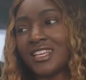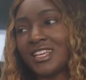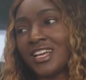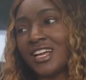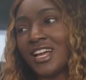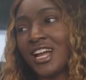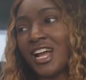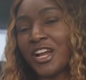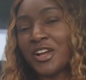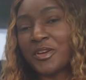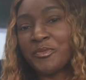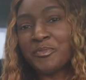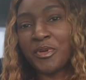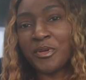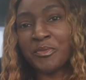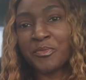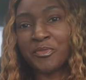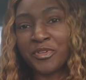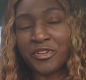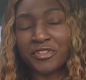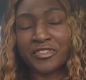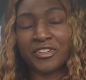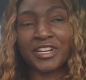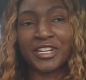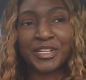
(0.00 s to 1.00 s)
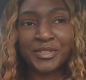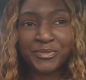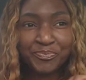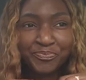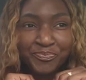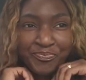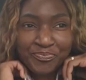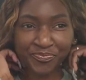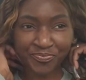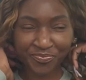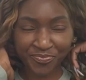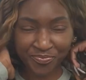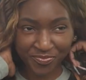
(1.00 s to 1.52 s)
I remember, right?
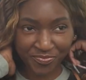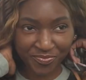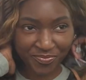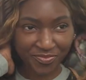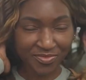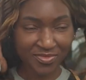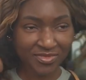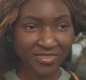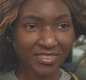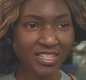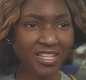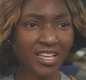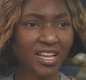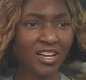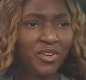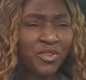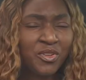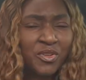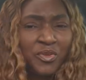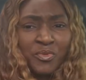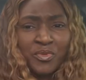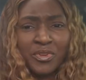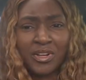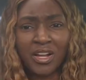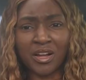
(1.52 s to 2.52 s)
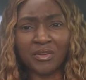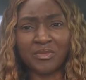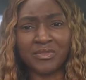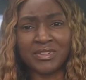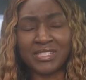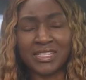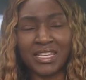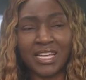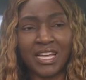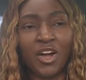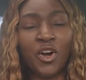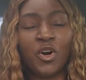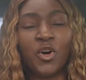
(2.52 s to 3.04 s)
I don't know where I
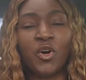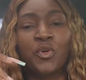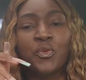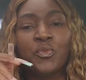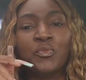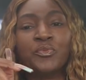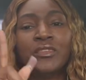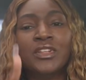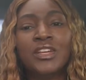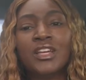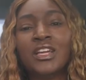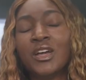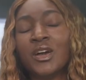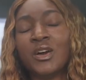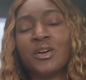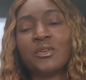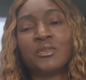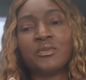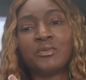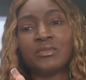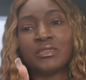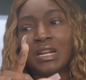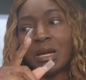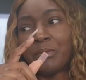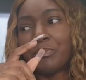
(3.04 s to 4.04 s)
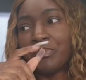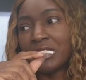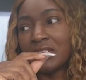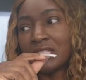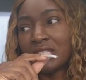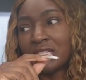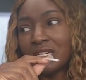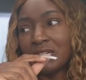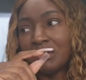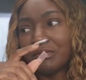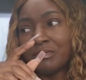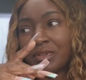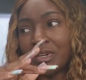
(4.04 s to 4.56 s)
was at. Oh, when I picked
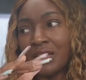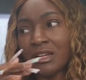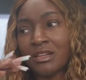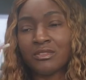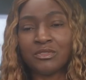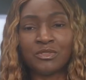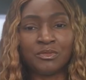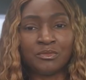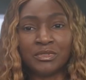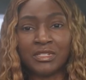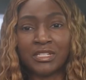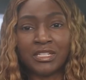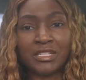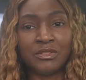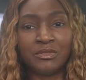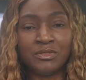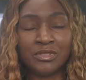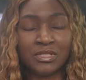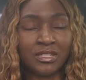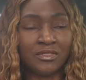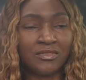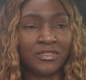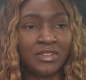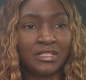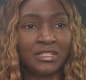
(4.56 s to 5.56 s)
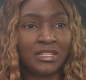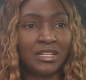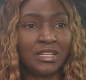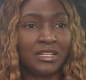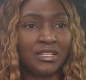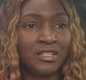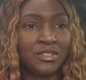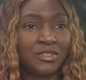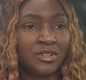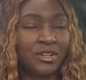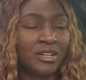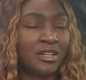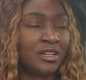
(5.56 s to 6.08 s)
up, I don't normally include stuff like that.
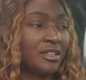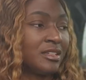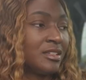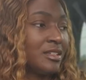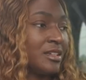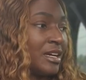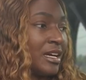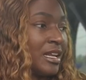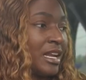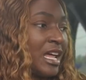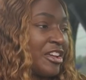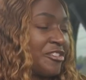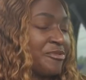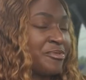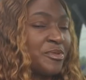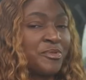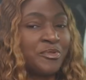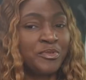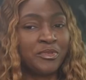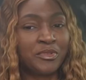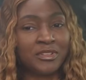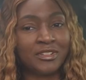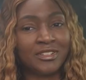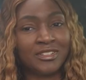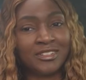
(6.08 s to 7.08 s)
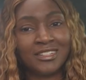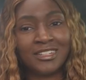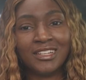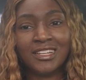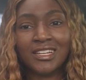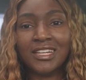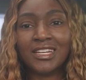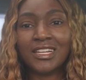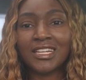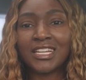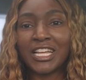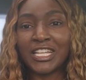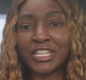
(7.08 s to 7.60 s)
You know, I like people to
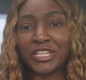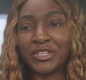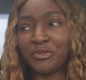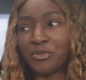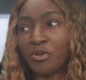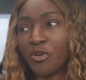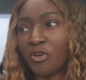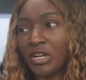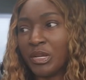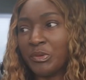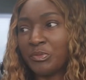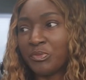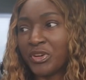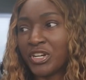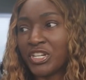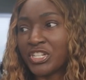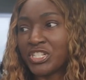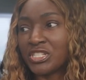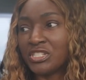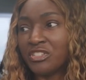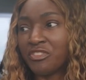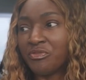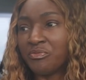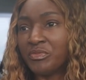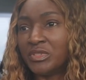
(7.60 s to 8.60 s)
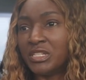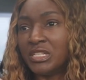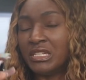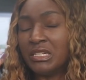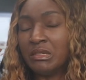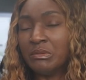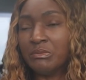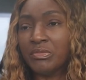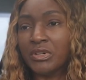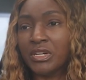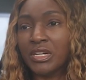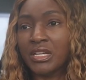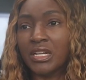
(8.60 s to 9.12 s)
get the wrong impression of me.
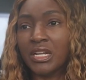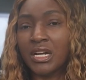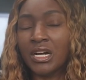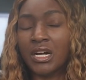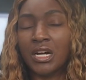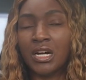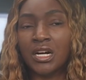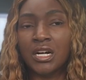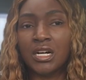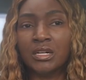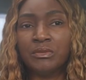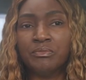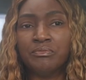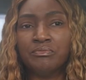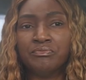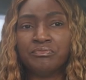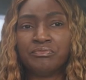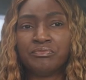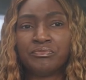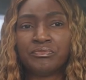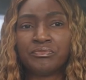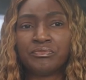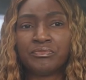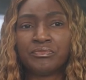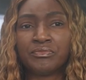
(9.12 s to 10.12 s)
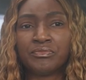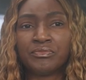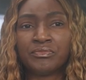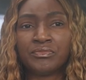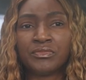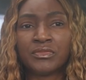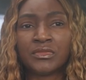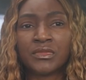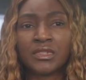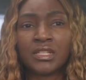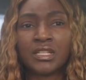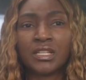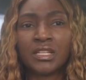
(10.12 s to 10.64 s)
But,
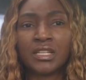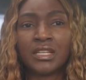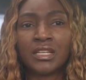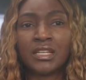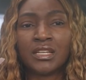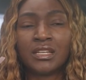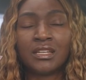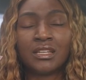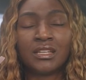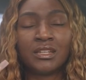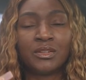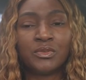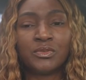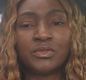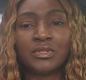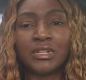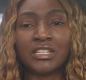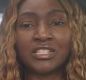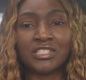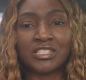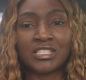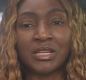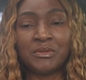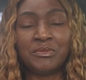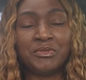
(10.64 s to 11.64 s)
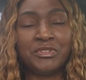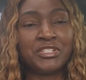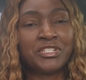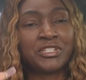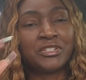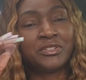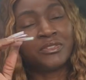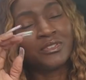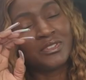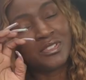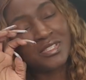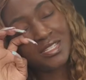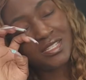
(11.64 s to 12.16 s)
ooh, that just gave me
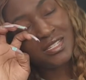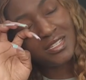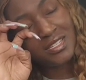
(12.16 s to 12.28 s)
chills.